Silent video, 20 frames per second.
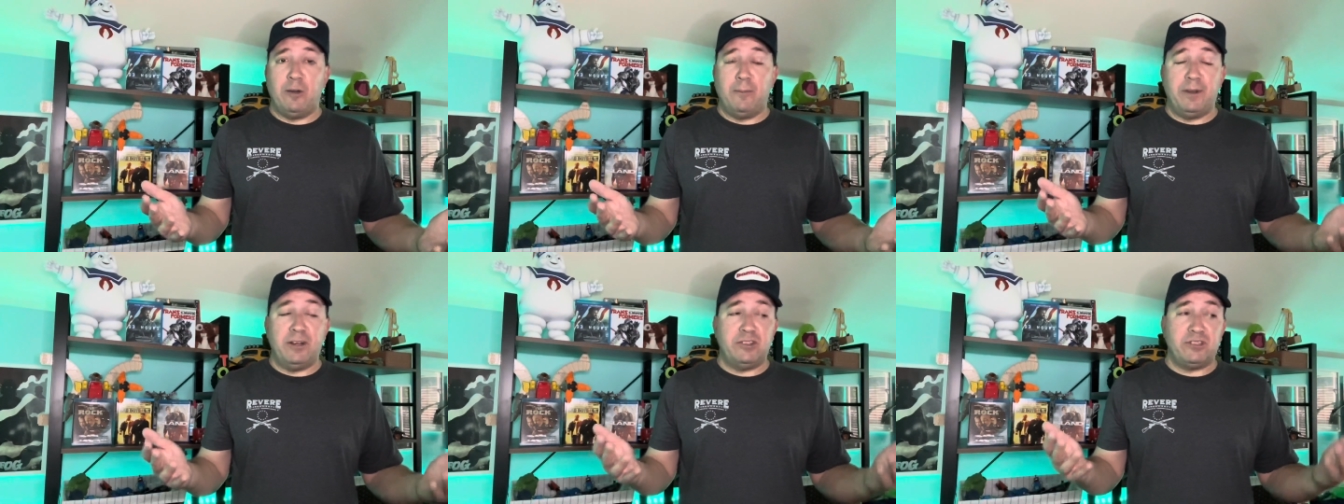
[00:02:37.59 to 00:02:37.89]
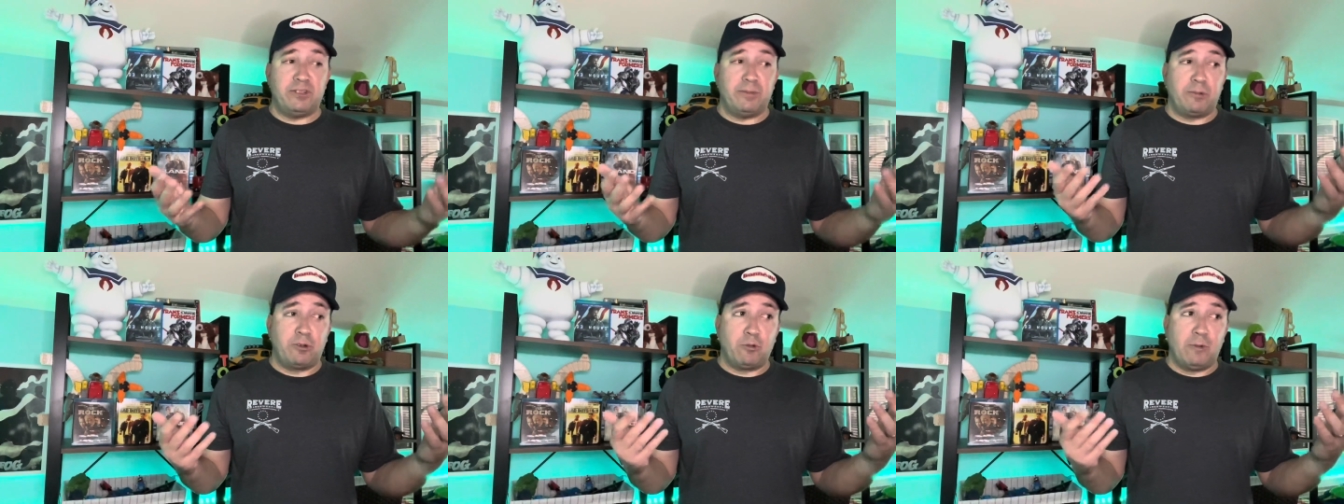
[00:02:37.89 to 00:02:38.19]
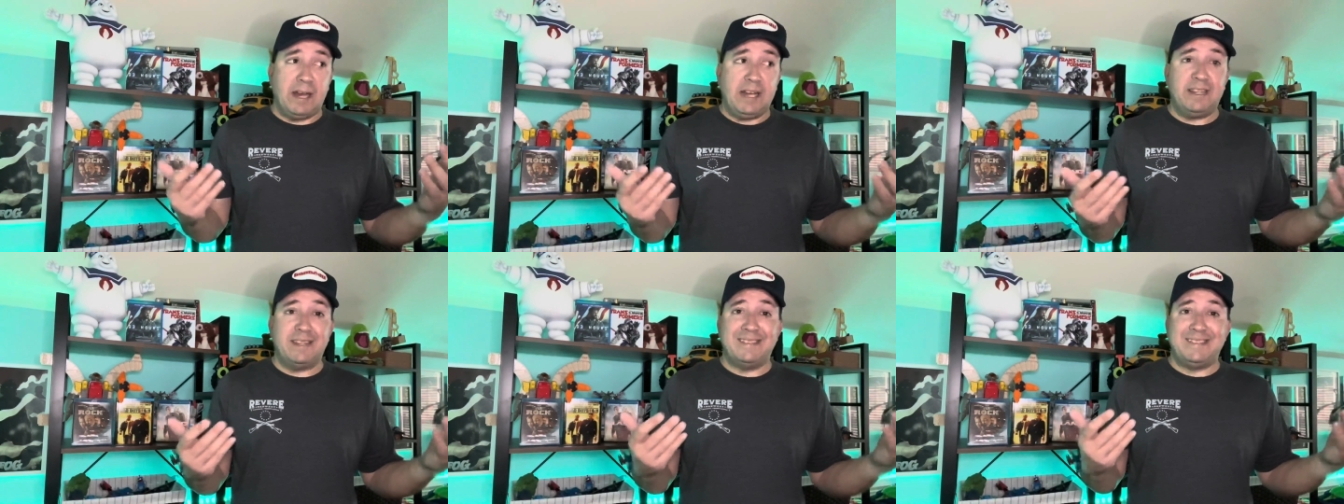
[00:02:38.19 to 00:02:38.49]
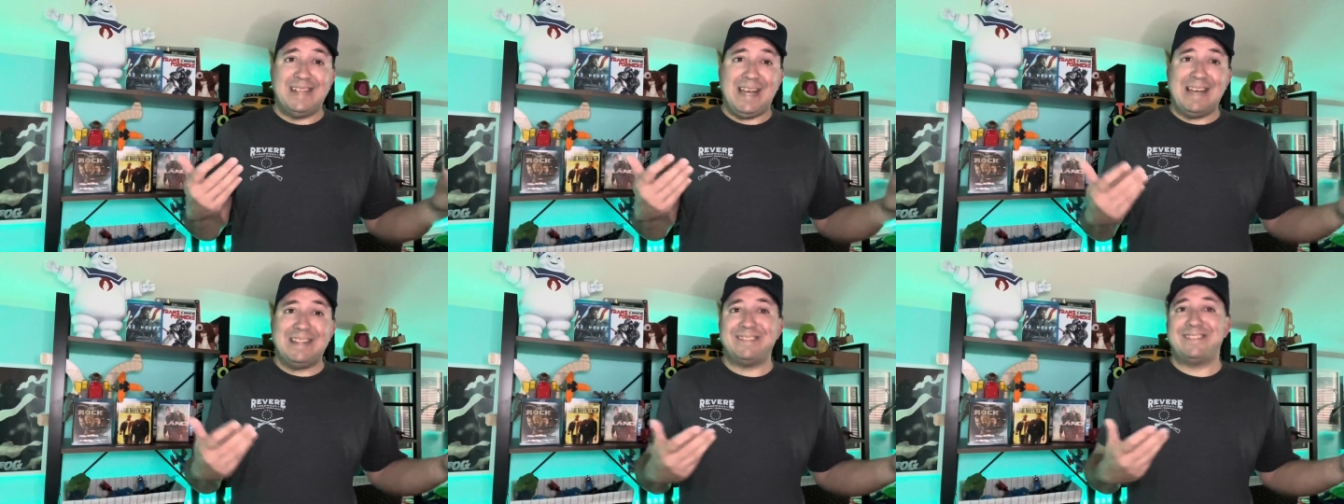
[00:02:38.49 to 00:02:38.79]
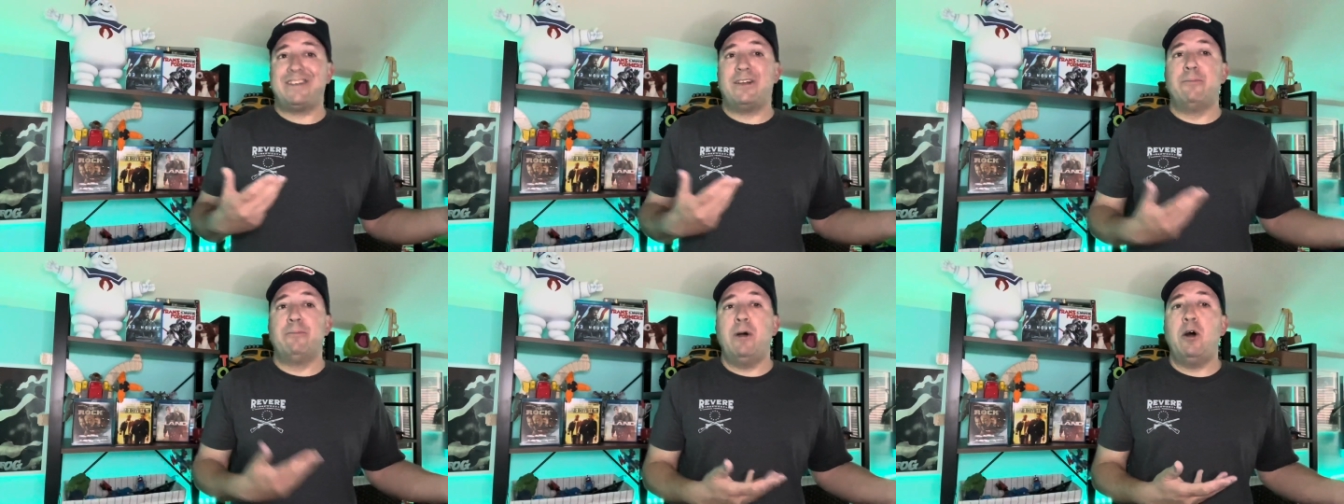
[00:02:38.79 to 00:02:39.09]
and there's some great
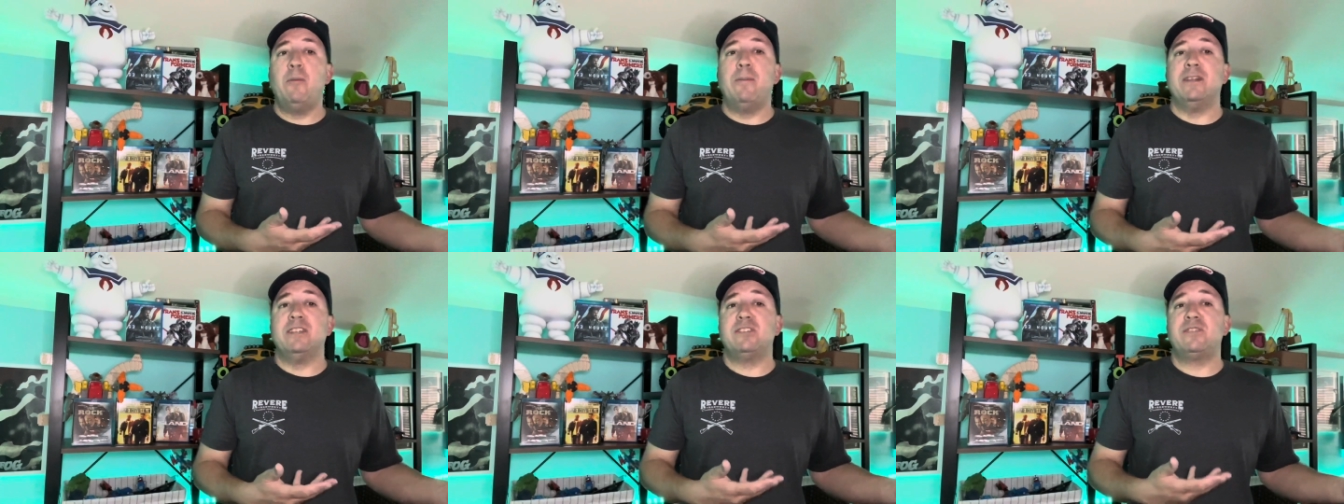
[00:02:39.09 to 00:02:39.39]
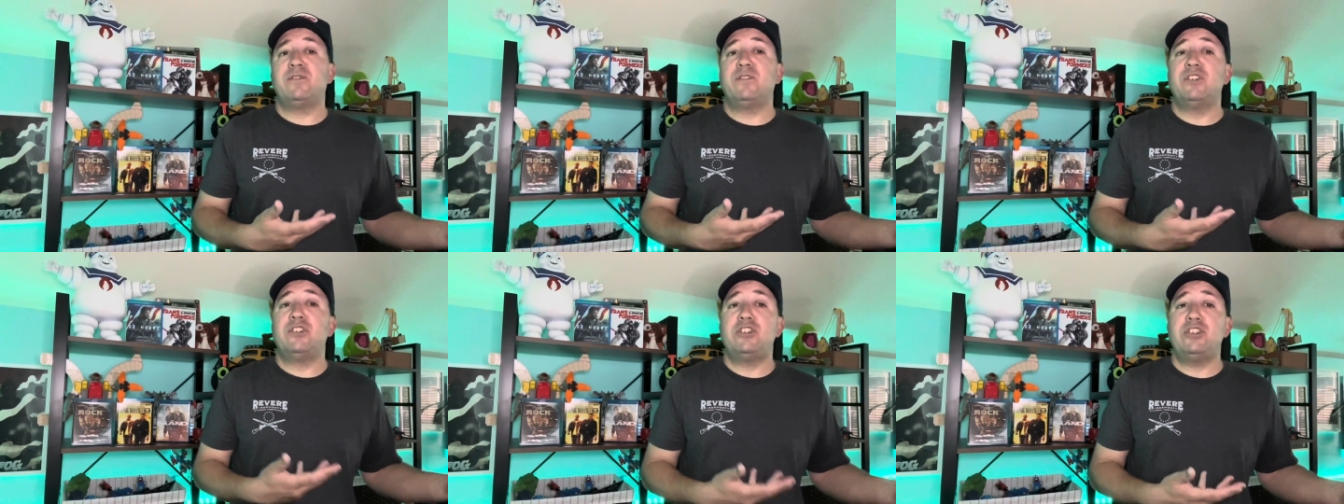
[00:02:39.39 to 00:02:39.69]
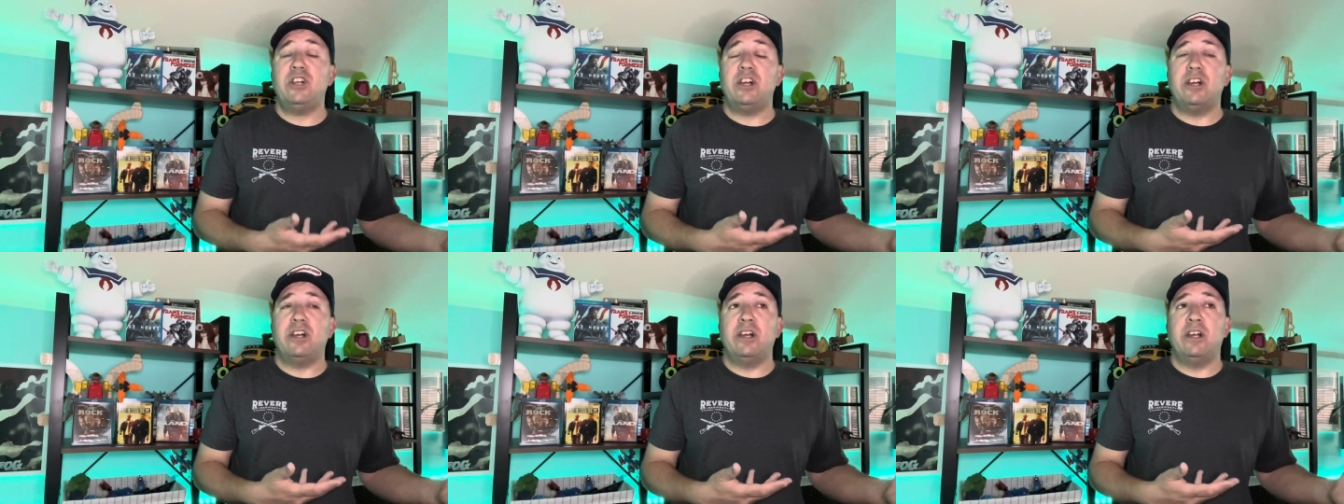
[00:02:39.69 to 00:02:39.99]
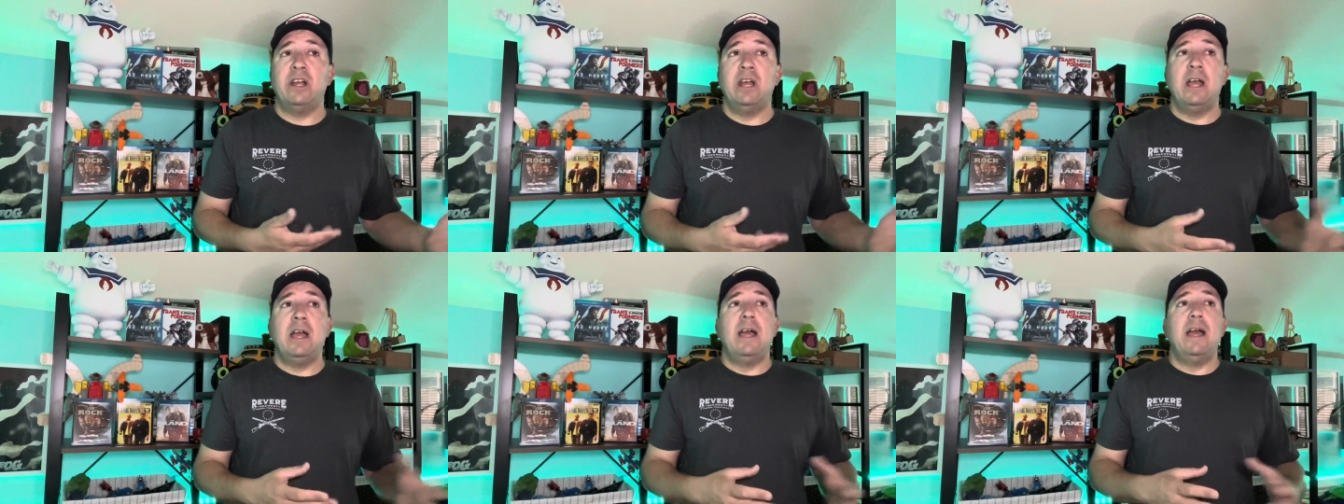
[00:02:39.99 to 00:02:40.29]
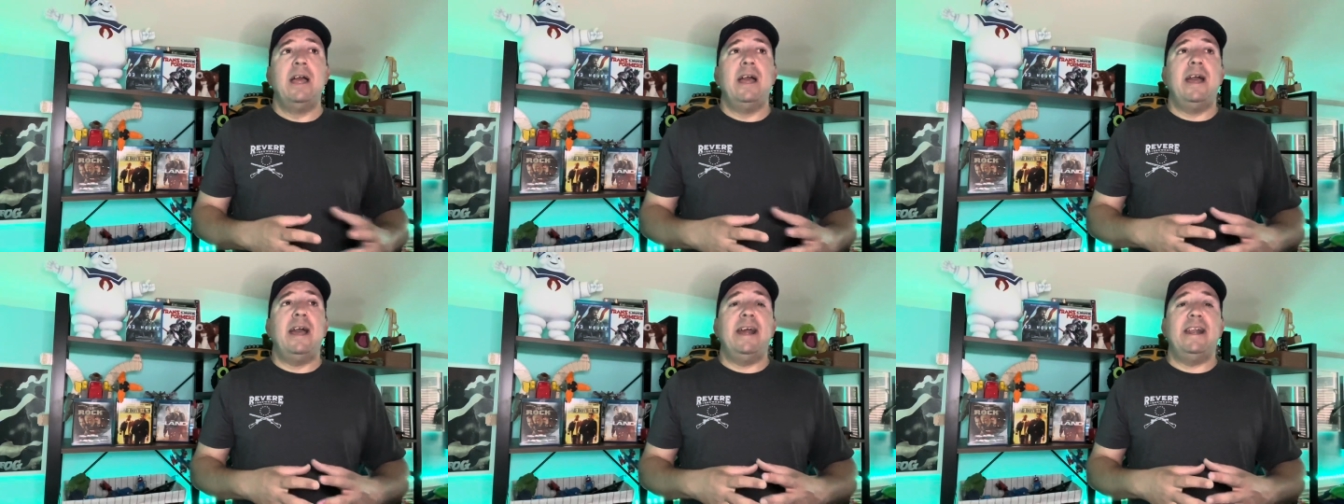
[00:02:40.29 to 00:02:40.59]
disaster moments for sure,
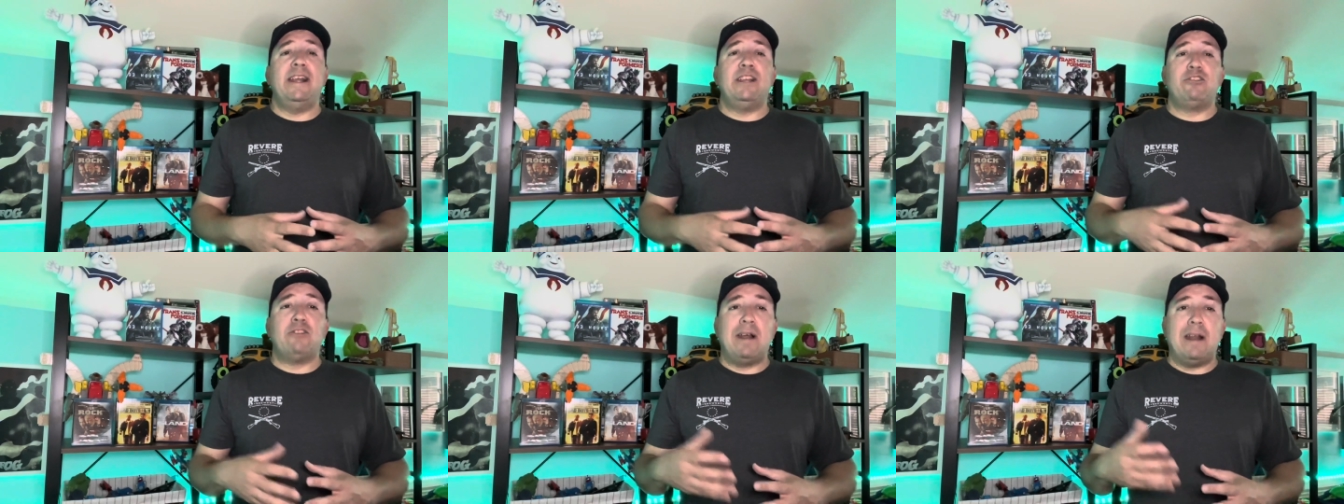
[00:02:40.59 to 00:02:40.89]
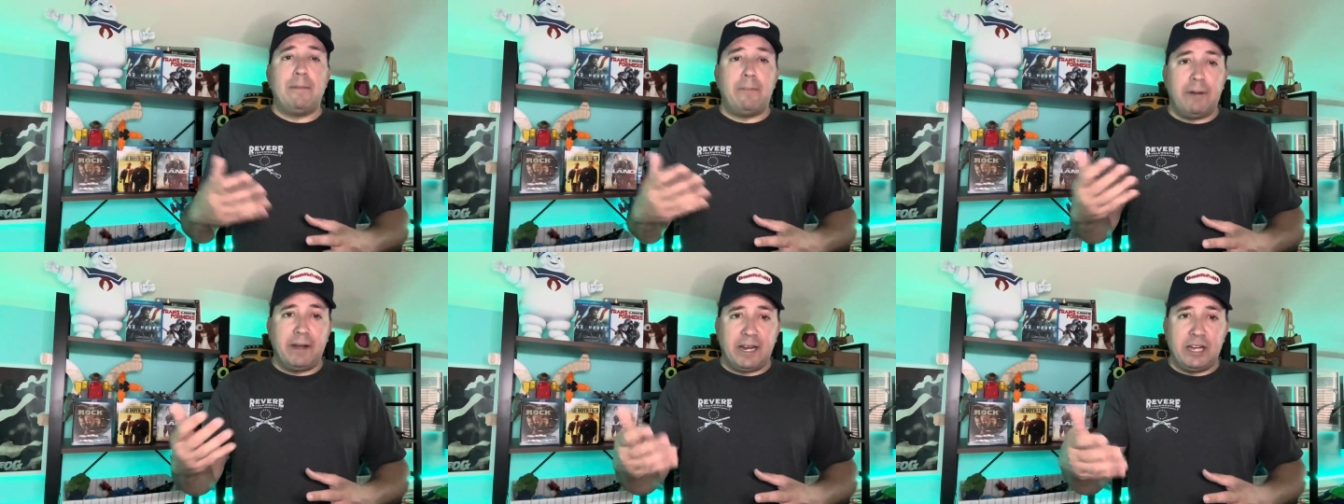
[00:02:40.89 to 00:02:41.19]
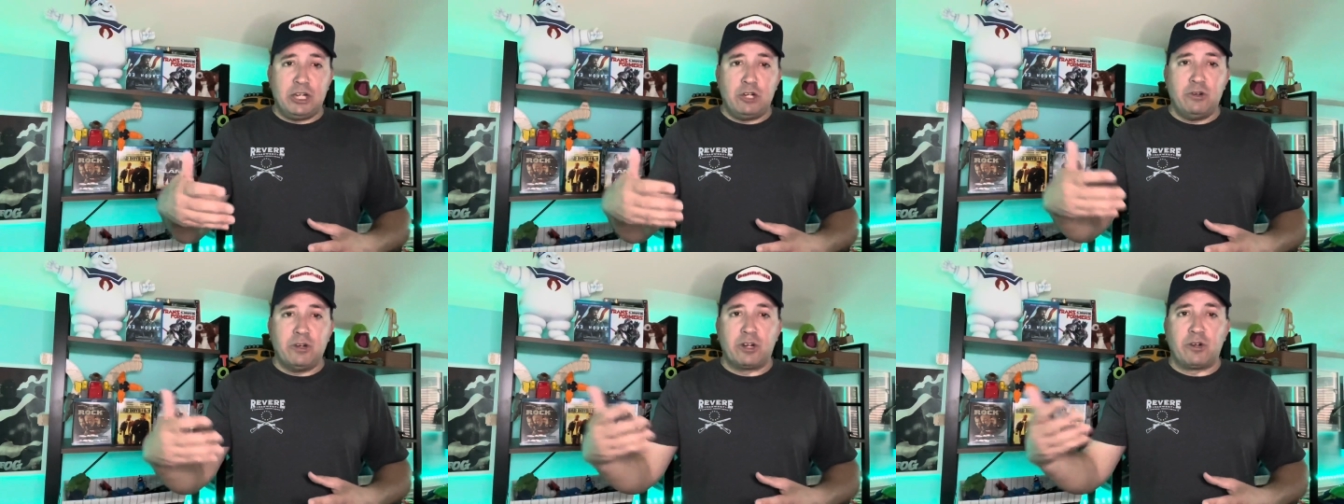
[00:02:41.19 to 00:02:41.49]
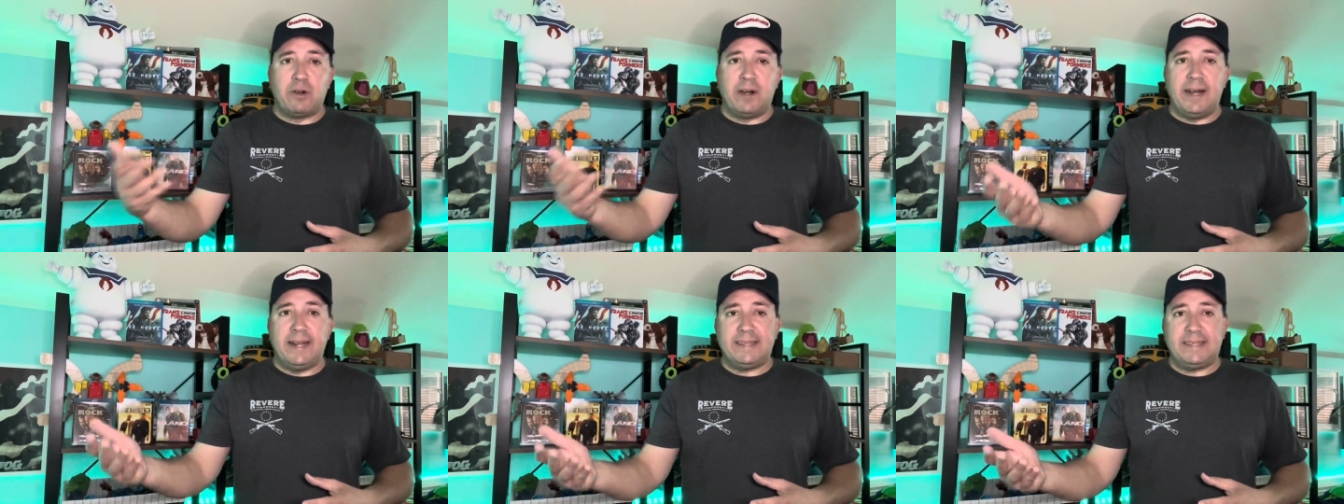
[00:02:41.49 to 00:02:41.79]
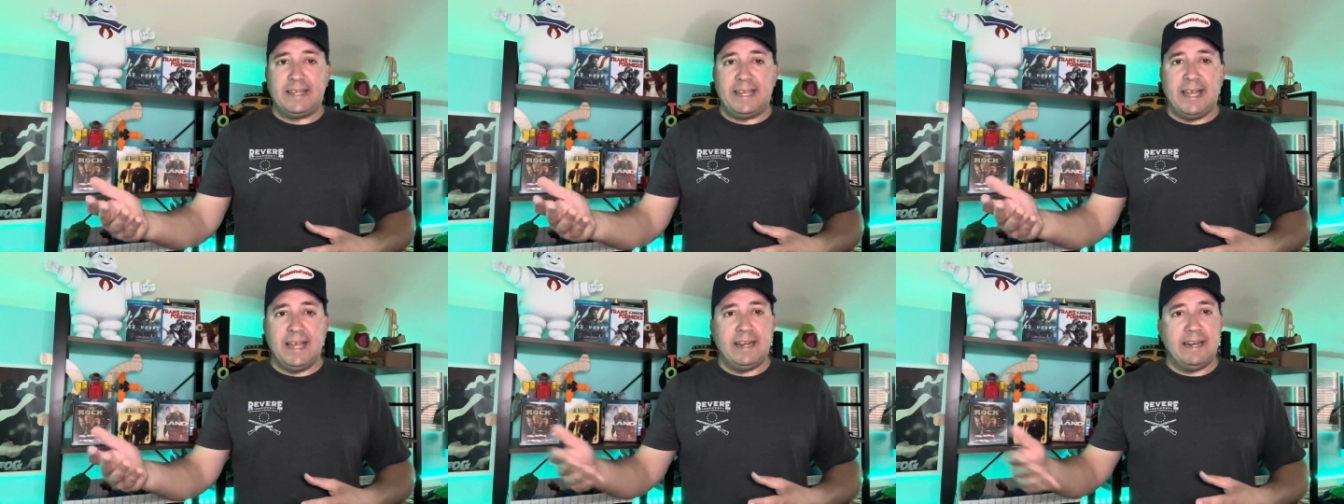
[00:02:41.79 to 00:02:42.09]
and they try to bring in Unicron at
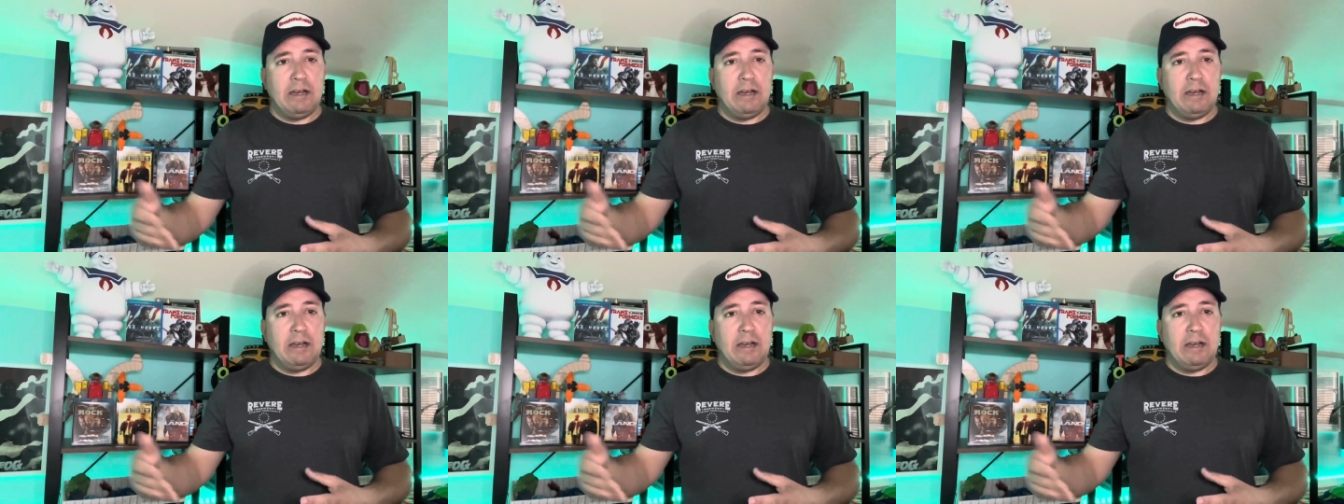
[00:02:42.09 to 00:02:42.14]
the end.